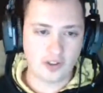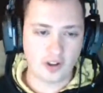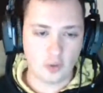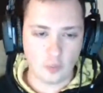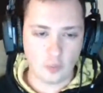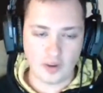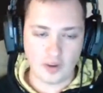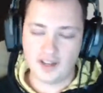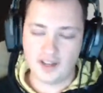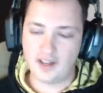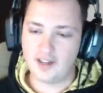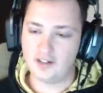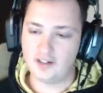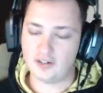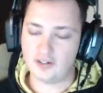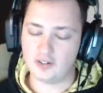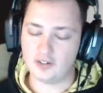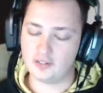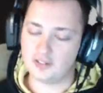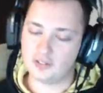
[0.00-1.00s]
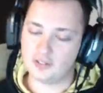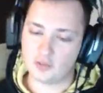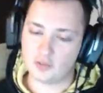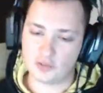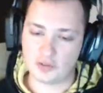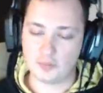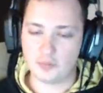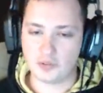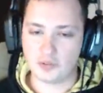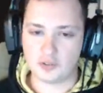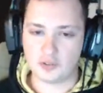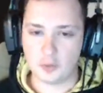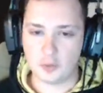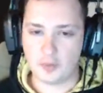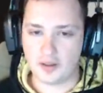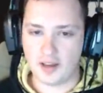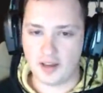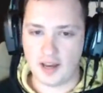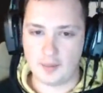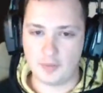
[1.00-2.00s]
away or something stupid
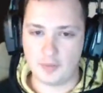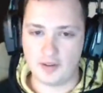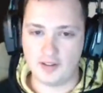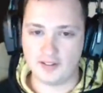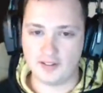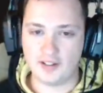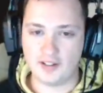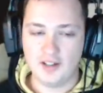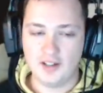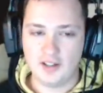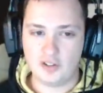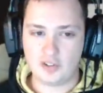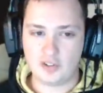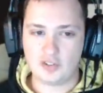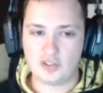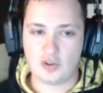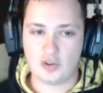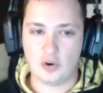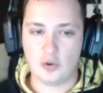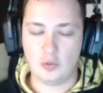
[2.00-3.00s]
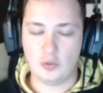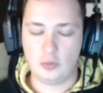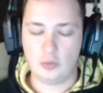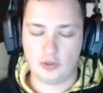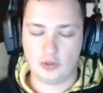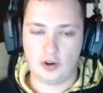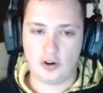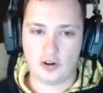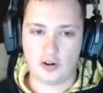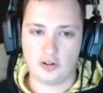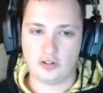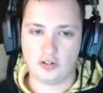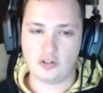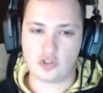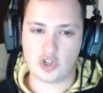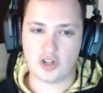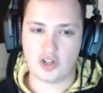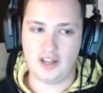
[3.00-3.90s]
happening is so large,